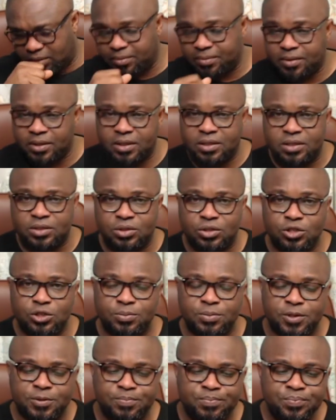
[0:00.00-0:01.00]
excuse
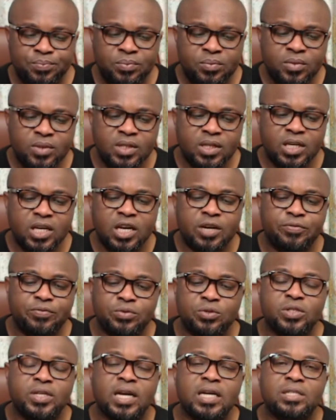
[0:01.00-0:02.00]
me, if
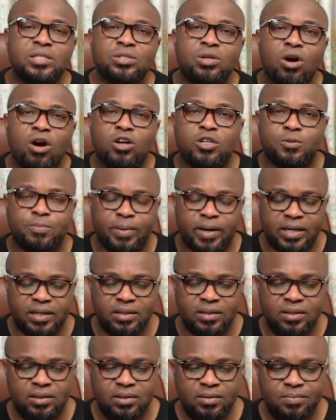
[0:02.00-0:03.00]
today's
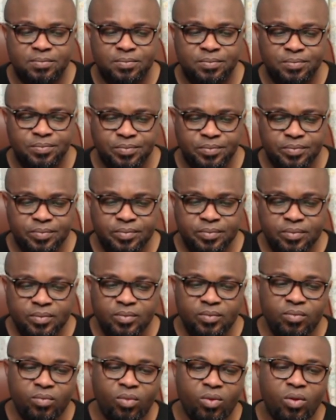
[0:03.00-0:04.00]
husbands
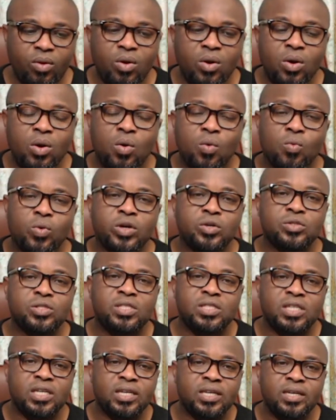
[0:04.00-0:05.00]
will
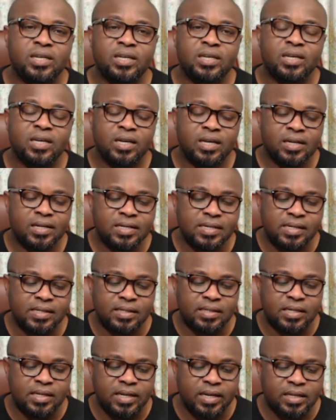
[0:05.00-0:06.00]
see
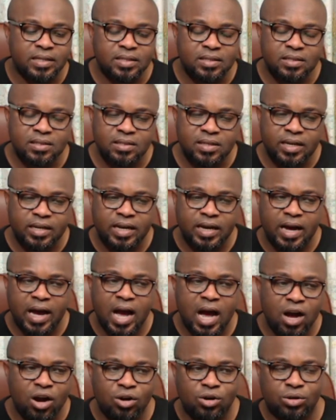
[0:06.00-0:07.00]
the
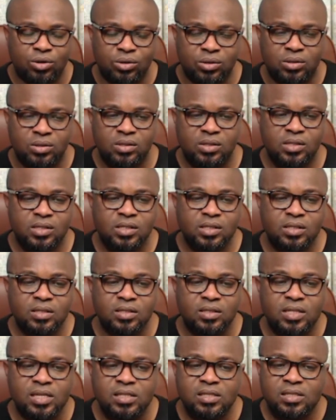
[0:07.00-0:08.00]
angle,
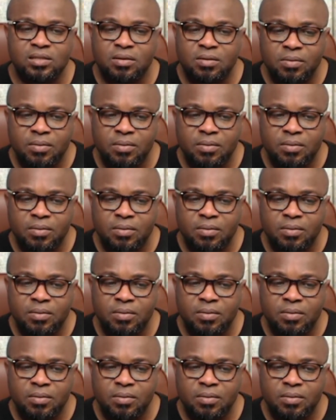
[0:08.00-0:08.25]
this